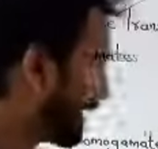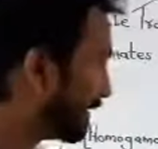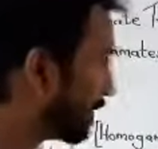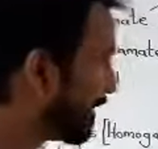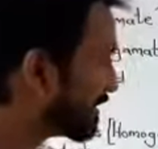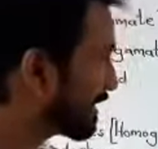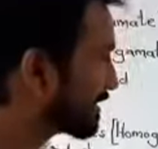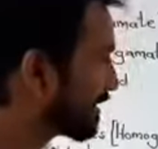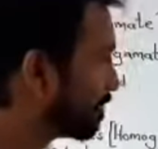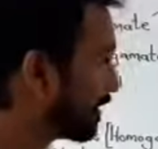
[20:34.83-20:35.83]
The best
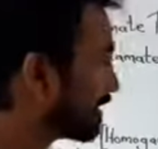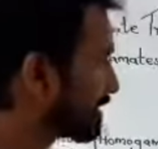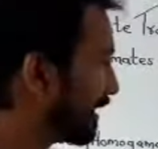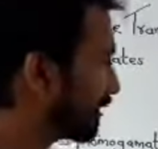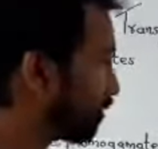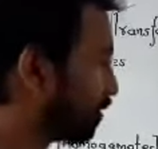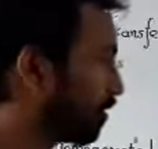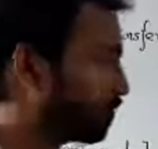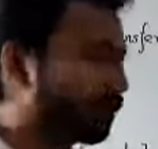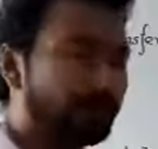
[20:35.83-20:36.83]
example is that
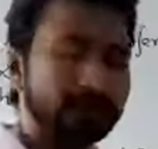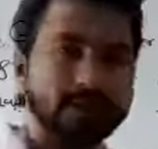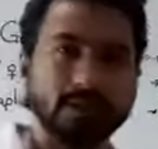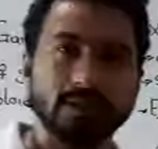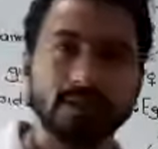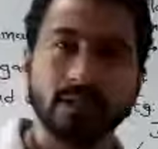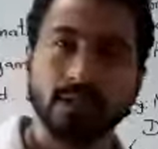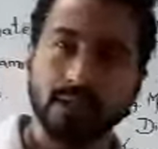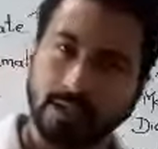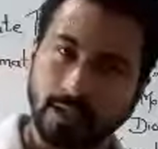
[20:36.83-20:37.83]
of the
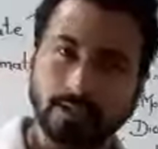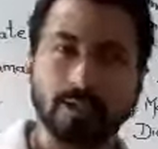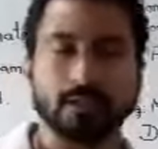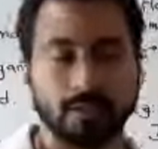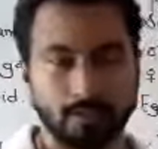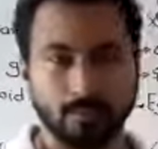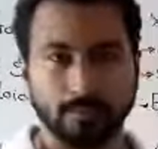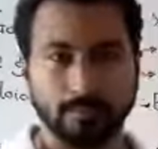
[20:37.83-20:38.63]
earthworm.